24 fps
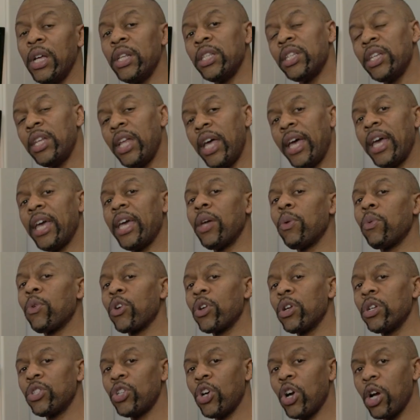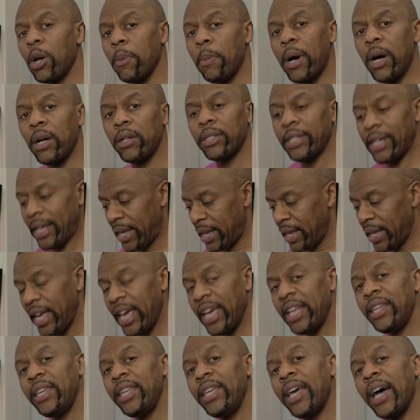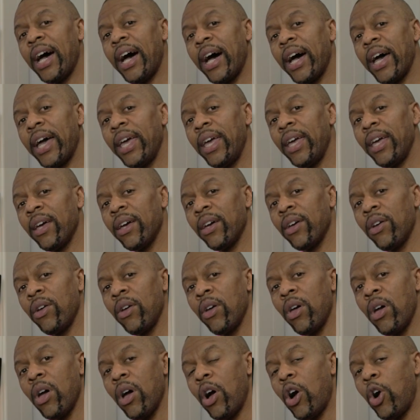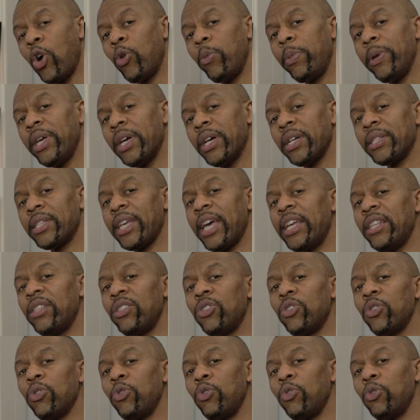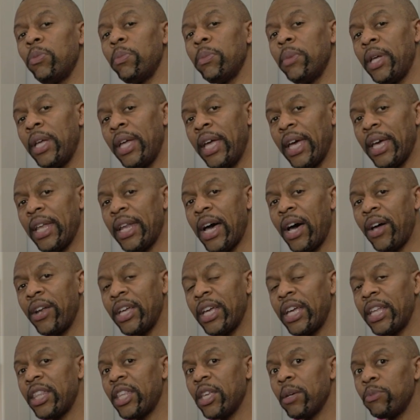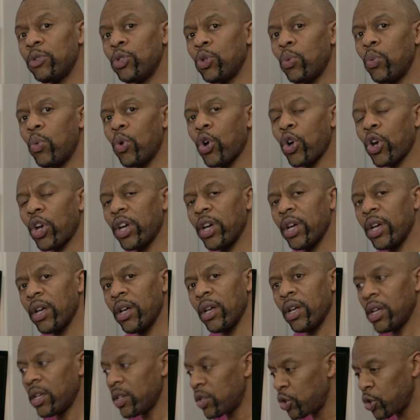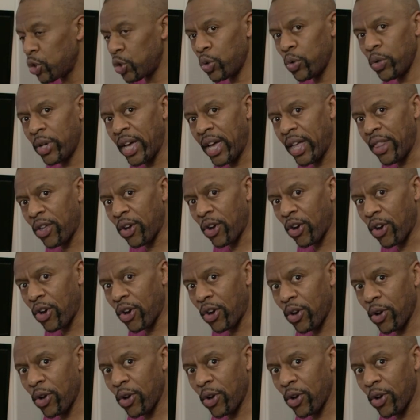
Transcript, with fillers: Today, we're going to talk about NDI, OBS, and Zoom, and how to get them to work together.